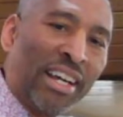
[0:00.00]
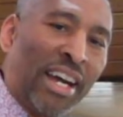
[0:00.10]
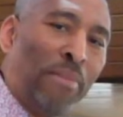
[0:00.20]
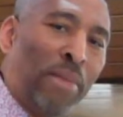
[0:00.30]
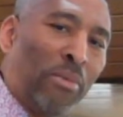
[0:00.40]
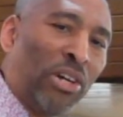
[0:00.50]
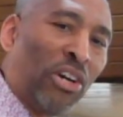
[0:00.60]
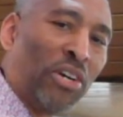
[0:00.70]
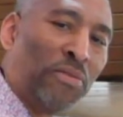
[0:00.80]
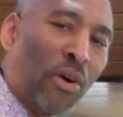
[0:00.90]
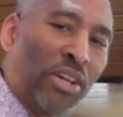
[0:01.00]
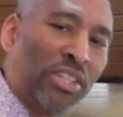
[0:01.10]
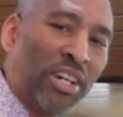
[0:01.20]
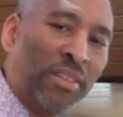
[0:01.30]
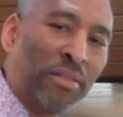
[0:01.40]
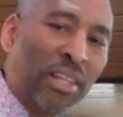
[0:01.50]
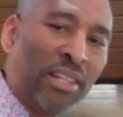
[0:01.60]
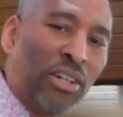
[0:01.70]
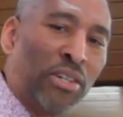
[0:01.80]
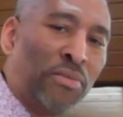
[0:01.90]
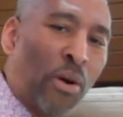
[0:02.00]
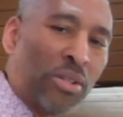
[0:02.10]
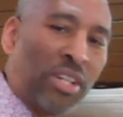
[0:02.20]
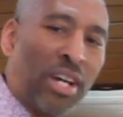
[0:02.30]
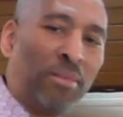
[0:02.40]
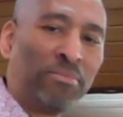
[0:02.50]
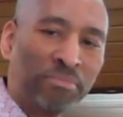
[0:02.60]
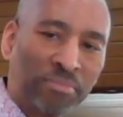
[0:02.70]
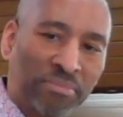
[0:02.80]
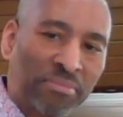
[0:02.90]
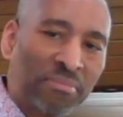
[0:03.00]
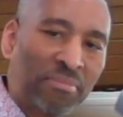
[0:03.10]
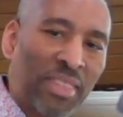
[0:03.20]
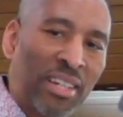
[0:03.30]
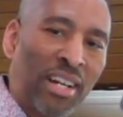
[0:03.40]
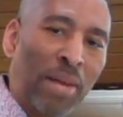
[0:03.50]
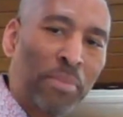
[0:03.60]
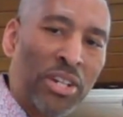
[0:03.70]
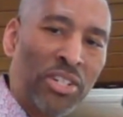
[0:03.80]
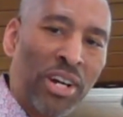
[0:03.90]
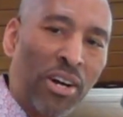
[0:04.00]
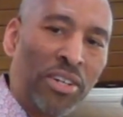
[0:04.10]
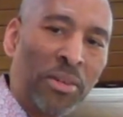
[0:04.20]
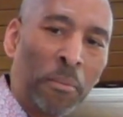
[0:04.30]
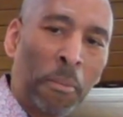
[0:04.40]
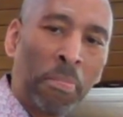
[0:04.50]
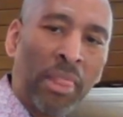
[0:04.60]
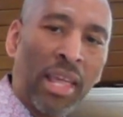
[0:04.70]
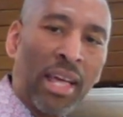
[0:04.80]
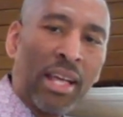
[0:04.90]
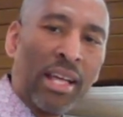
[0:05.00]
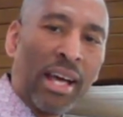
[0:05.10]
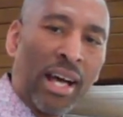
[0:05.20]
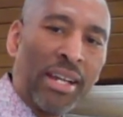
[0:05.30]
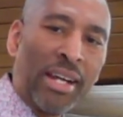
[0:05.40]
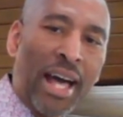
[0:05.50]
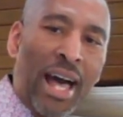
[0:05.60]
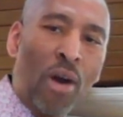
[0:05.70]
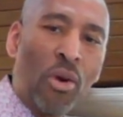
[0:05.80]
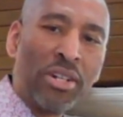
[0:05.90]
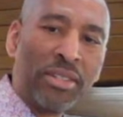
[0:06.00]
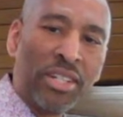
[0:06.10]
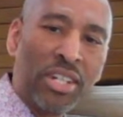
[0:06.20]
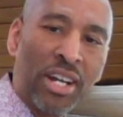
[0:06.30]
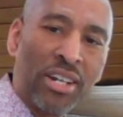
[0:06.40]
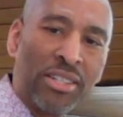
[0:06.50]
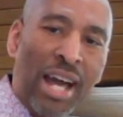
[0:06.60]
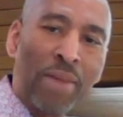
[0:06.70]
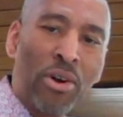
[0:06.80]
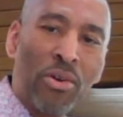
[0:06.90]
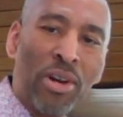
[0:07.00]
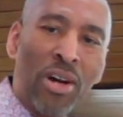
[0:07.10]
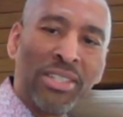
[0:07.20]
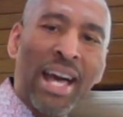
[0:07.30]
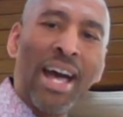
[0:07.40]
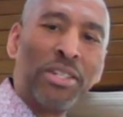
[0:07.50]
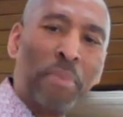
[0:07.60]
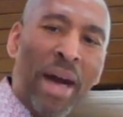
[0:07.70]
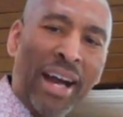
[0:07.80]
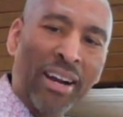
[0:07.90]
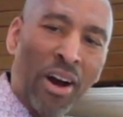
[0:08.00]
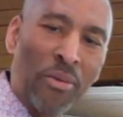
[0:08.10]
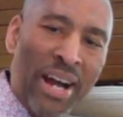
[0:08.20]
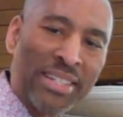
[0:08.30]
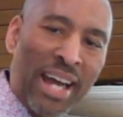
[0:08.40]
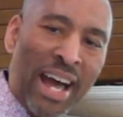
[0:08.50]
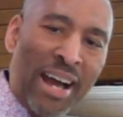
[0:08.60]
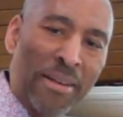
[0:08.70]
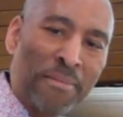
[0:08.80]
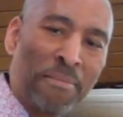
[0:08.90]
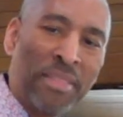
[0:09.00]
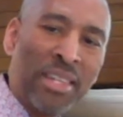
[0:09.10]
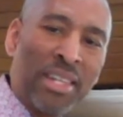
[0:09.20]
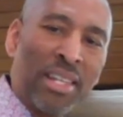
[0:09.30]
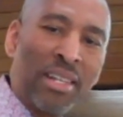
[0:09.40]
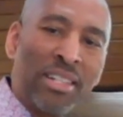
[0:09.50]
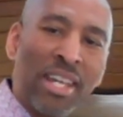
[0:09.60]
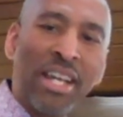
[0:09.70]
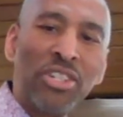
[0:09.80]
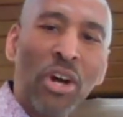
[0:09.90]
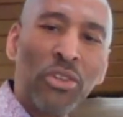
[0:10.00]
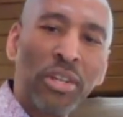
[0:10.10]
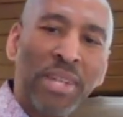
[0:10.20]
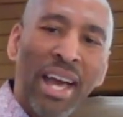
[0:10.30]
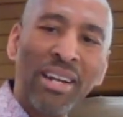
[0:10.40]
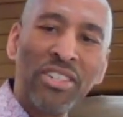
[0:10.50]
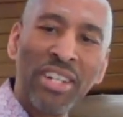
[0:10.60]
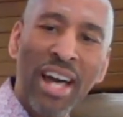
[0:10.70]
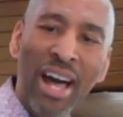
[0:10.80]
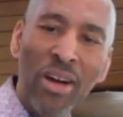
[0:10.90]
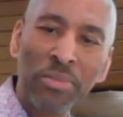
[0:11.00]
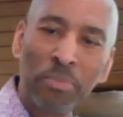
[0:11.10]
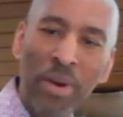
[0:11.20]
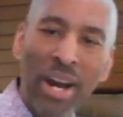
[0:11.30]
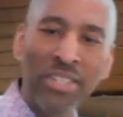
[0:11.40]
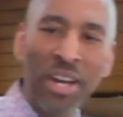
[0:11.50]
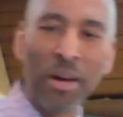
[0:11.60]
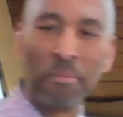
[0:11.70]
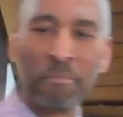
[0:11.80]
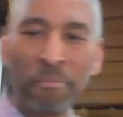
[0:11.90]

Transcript: Amen. We're looking forward to looking forward to him. God bless you, Elder. Annette Howard is here. Tyrone Law. Ty is back. All right, Ty. Deacon Joseph Taylor's in the house. Praise him.